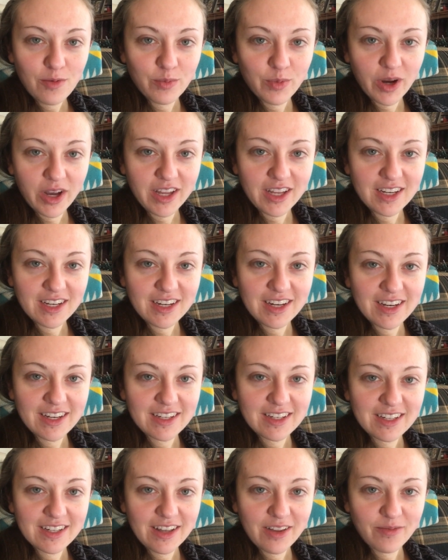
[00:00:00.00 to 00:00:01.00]
but
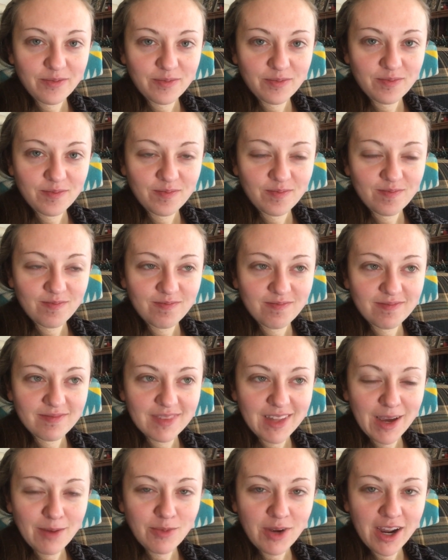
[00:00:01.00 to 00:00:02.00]

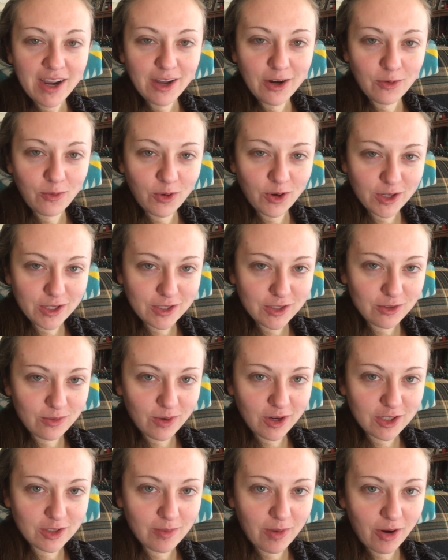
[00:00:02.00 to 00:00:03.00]
I'm not gonna worry too
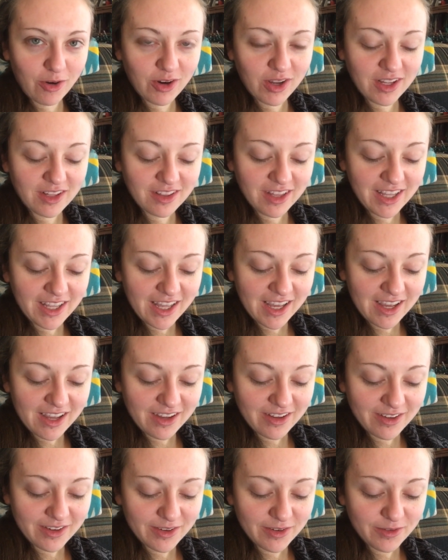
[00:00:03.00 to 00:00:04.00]
much about it. Like,
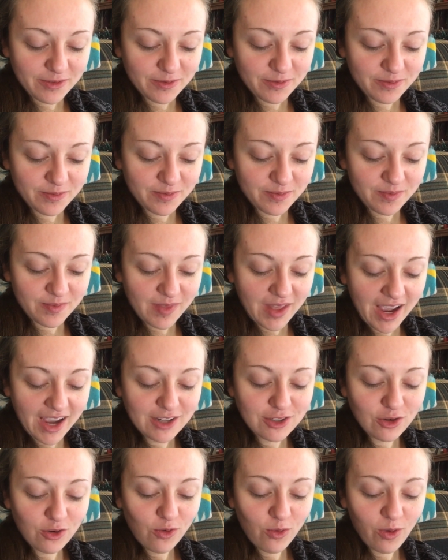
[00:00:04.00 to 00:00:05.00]
I
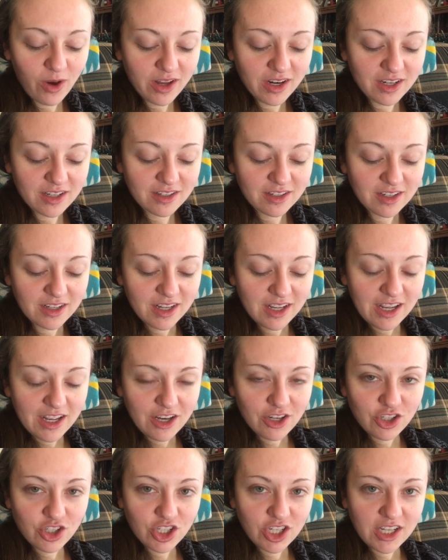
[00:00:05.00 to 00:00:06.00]
don't want to
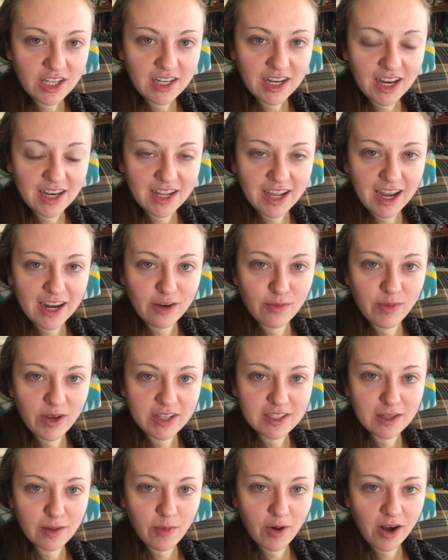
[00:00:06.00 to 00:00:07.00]
cheat and kind of
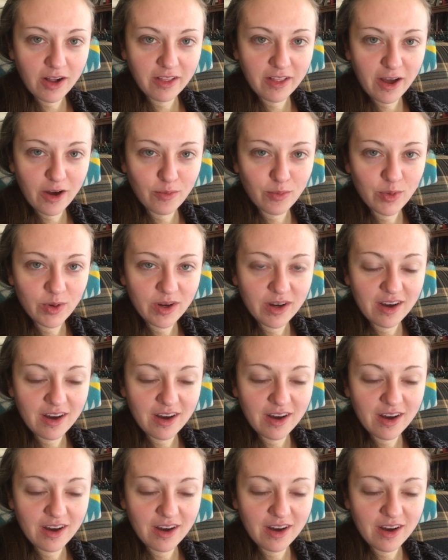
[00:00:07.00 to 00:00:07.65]
mix them all up.